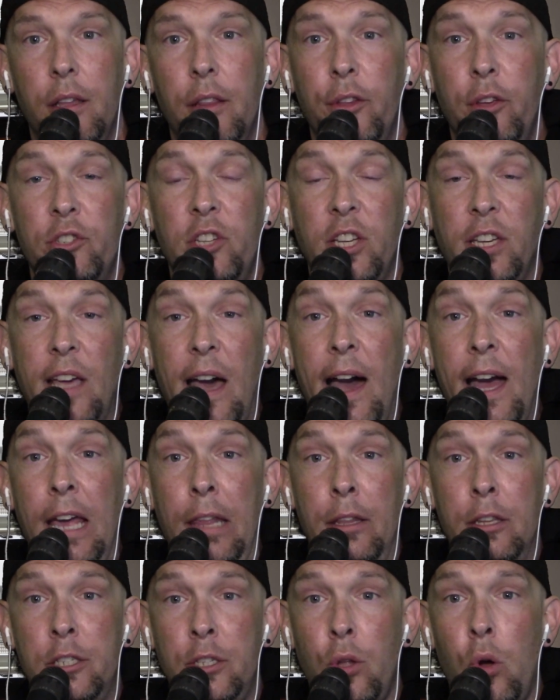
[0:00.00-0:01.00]
There's a guy
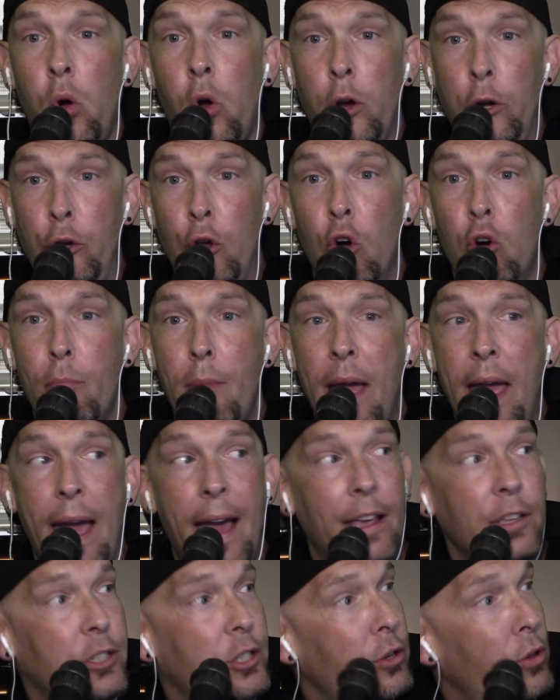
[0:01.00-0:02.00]
in the store and no
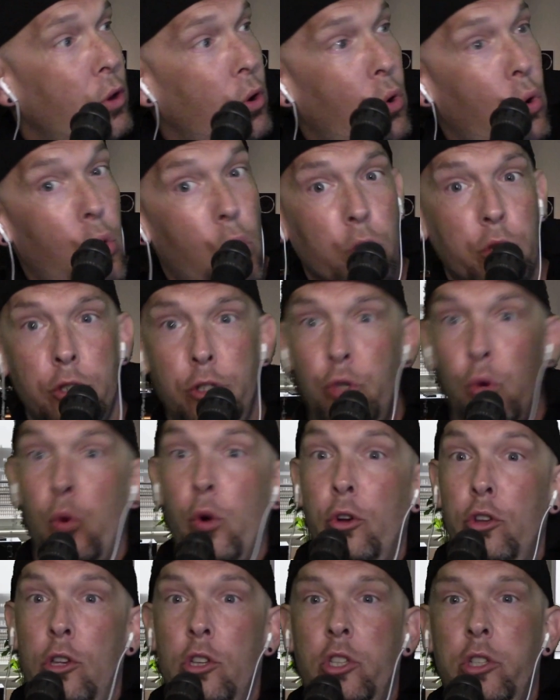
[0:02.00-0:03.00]
mask, so the whole
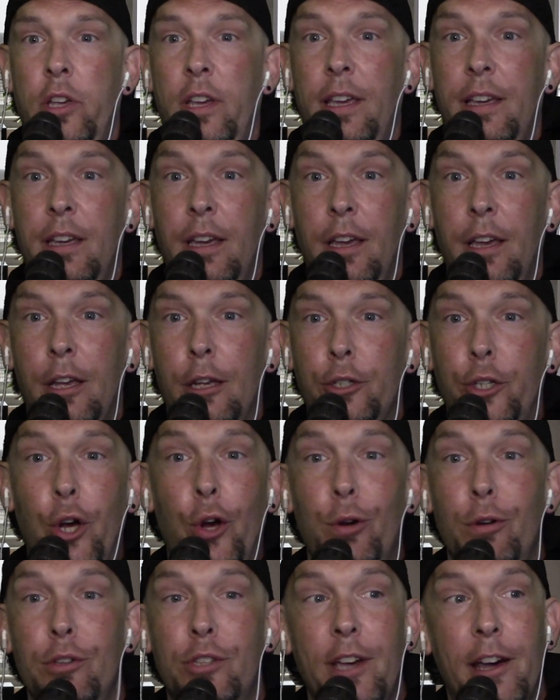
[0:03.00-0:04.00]
store just like
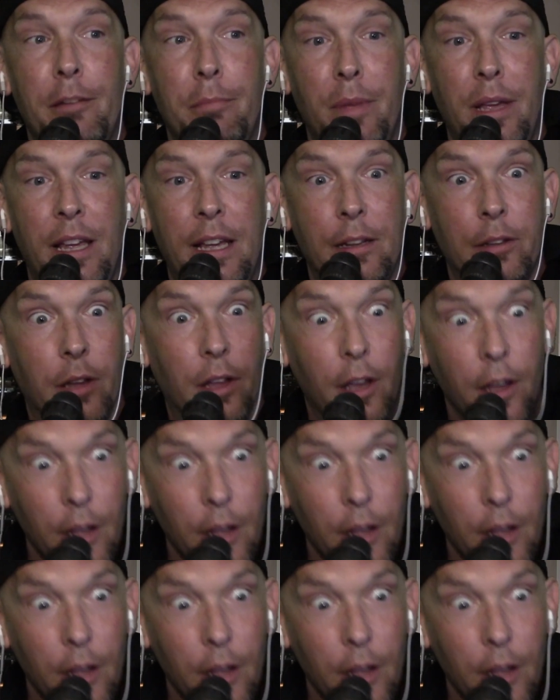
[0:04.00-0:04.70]
turns on me, and